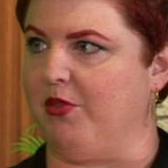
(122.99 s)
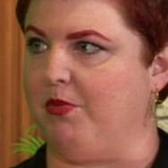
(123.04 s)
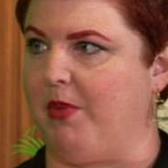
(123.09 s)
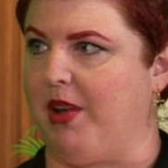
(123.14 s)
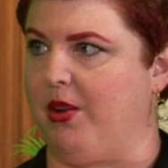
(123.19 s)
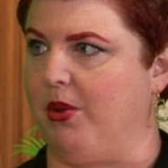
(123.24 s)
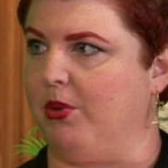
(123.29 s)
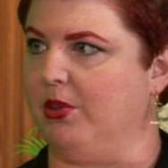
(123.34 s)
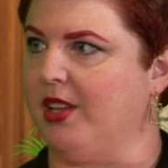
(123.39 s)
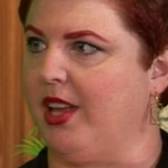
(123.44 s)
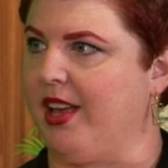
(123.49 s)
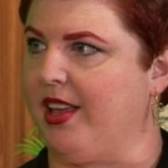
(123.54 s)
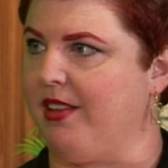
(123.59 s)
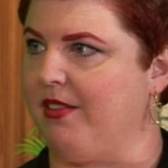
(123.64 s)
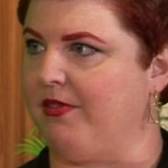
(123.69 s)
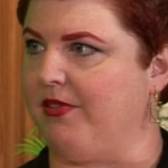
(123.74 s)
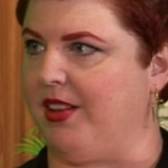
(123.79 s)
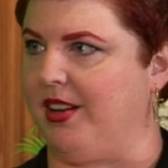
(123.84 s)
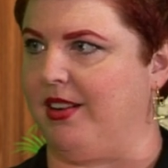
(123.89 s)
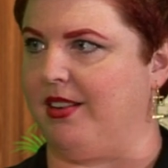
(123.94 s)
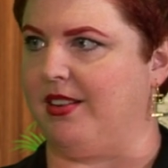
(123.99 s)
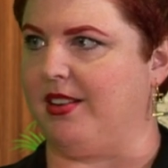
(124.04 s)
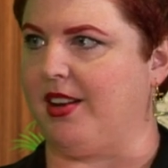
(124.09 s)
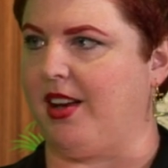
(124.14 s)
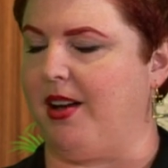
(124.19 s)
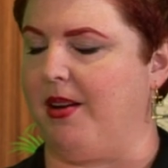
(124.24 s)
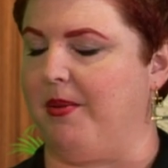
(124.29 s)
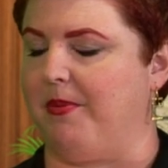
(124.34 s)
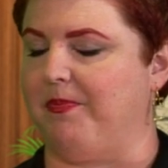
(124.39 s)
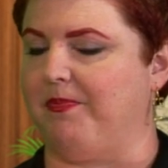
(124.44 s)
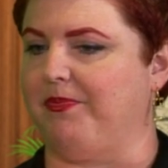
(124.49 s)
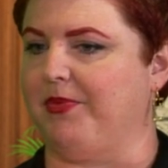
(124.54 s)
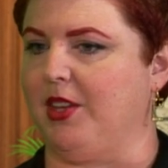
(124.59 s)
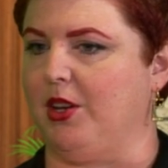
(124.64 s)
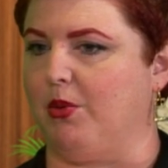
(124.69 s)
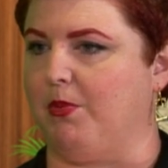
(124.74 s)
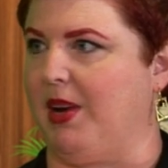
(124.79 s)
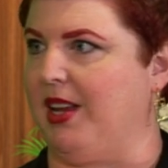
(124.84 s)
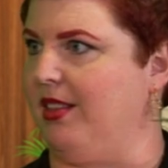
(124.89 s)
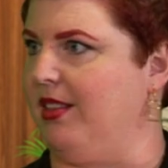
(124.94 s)
my own life and um, you
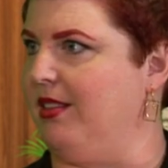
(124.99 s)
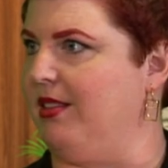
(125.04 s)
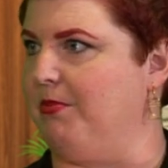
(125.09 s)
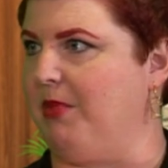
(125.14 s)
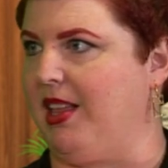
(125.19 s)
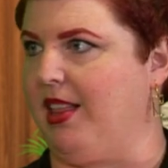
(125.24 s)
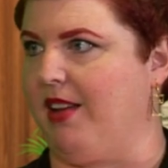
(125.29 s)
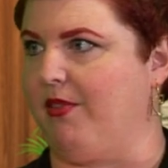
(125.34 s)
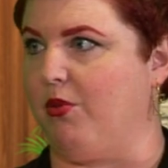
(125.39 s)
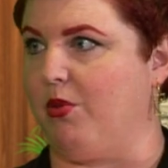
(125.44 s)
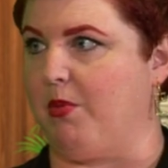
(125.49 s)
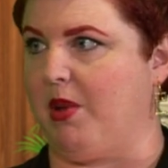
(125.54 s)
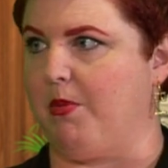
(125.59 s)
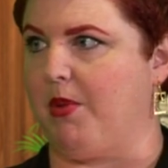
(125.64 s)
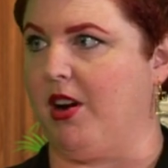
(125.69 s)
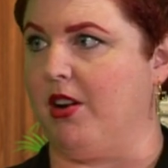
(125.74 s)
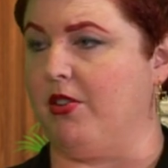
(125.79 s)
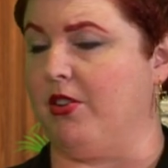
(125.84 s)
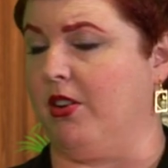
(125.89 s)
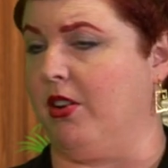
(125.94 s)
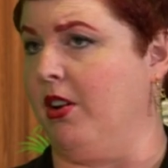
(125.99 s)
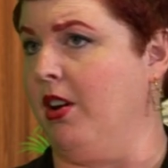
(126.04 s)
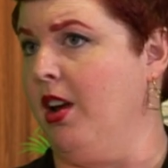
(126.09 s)
know, my, my life with my partner,